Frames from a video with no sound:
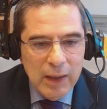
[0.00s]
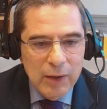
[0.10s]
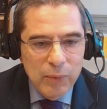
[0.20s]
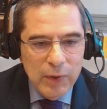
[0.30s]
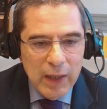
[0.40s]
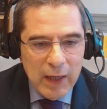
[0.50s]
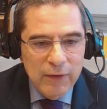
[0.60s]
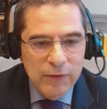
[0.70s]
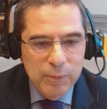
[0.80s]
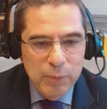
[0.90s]
and we
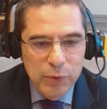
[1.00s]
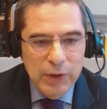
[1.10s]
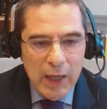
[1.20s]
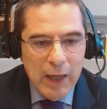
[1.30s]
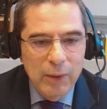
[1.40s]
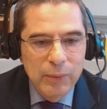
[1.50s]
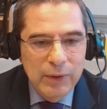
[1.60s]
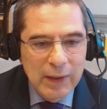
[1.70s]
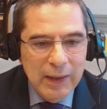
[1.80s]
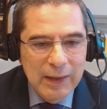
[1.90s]
have put out
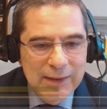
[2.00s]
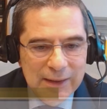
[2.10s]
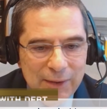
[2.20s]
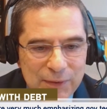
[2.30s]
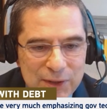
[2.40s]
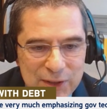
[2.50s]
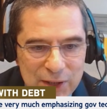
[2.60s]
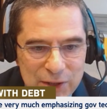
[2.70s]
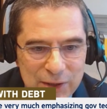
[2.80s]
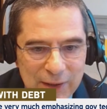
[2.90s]
a staff
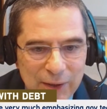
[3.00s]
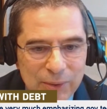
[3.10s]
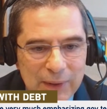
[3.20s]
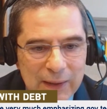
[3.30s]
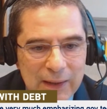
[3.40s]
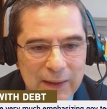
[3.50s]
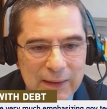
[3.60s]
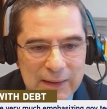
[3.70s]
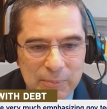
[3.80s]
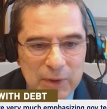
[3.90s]
discussion note in
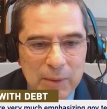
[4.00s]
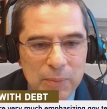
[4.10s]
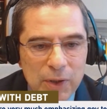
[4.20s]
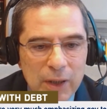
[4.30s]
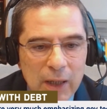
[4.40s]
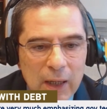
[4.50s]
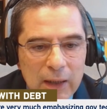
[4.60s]
September